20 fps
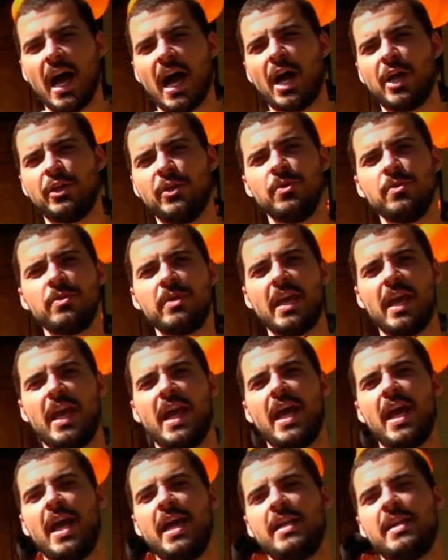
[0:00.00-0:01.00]
uh, you
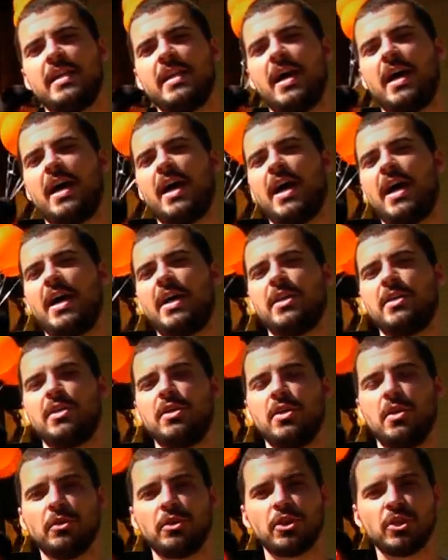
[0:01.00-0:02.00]
can uh,
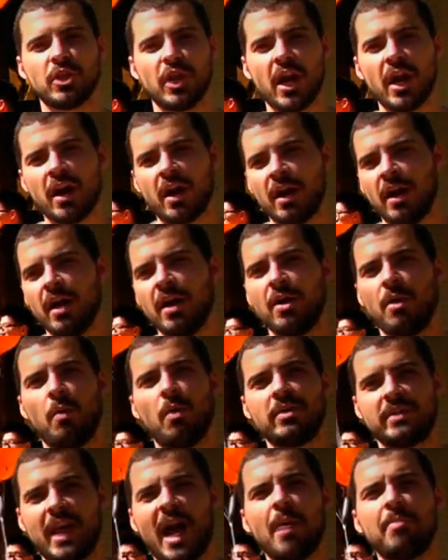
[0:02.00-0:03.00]
you know, share
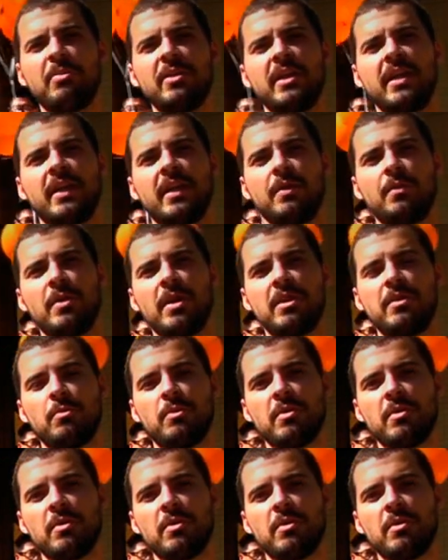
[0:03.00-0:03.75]
what's happening with,